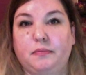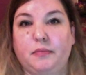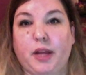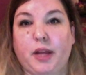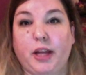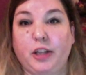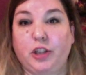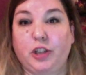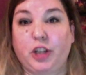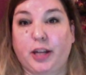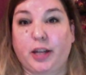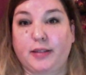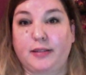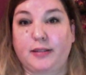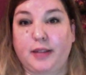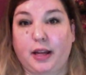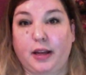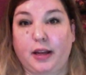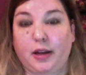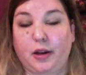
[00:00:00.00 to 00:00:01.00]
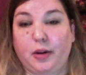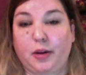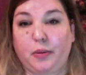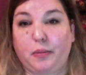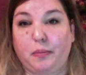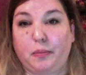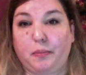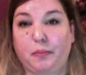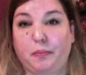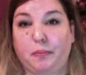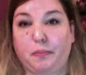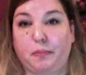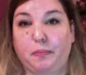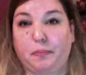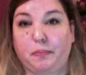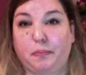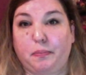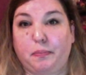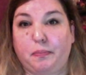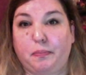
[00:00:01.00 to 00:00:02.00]
ingesting
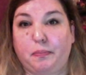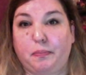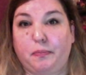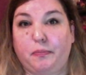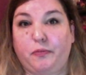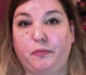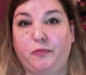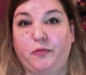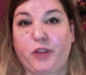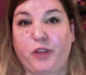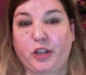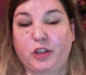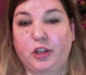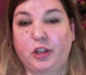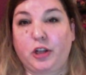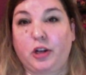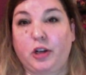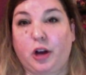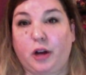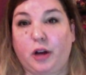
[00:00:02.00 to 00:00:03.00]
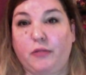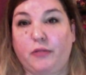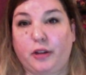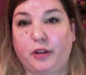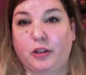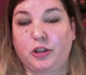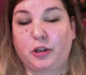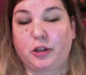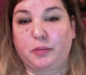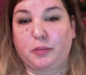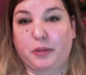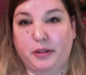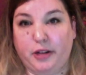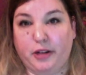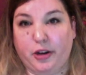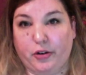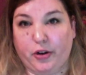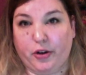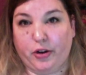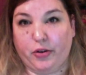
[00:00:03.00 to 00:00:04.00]
fiction, nonfiction
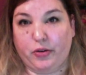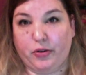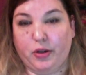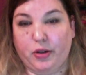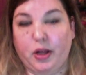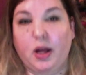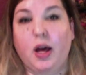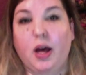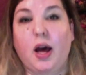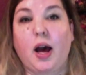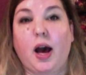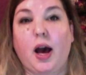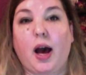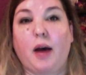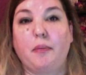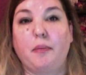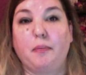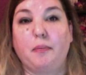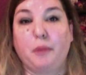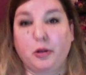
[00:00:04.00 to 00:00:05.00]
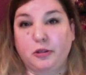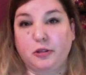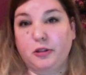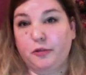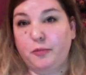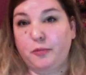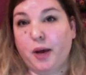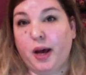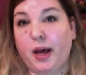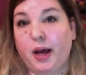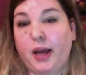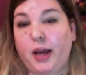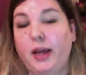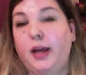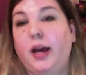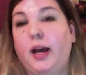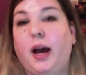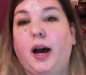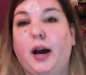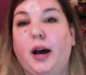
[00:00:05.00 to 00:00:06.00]
material. Most of my
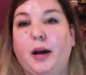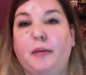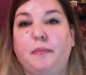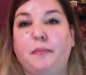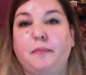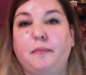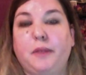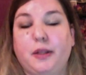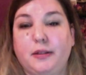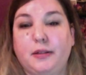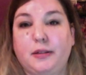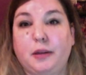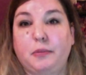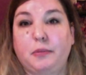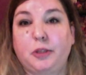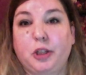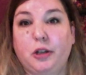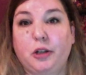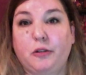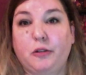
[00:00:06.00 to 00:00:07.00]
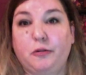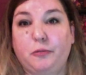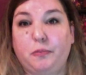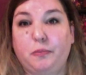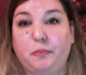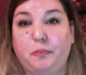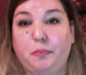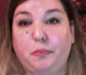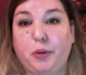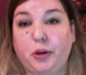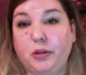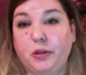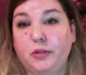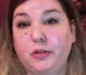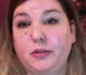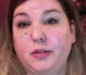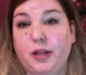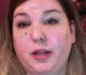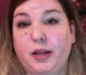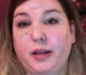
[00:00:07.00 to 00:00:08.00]
consumption of
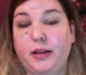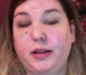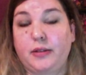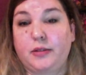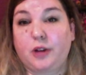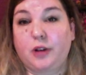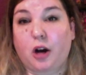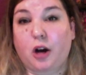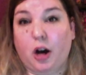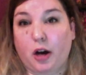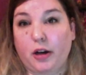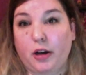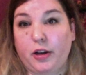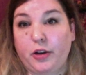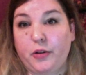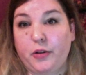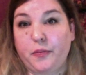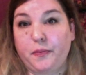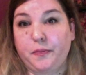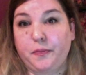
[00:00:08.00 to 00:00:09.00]
books is audio.